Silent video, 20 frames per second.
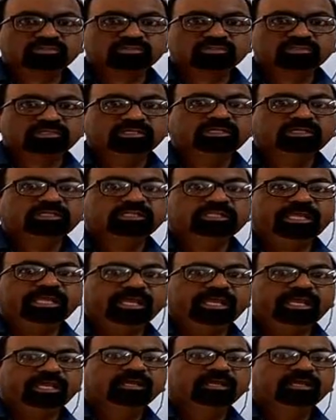They
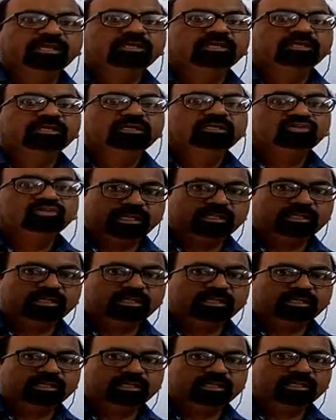join.
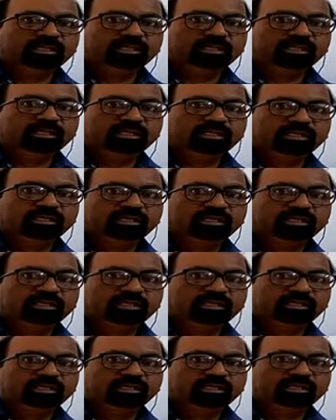Now these
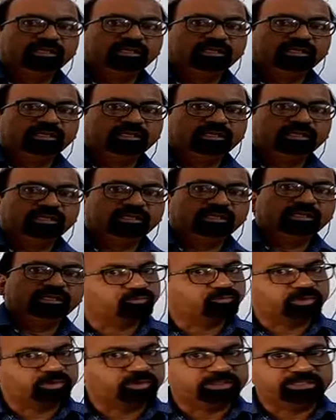clouds are moving with
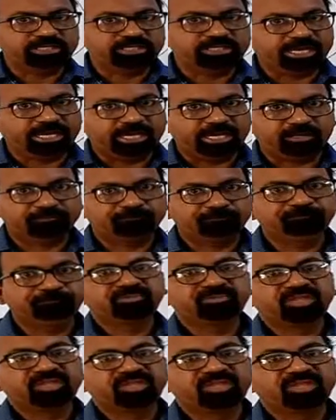the air. When these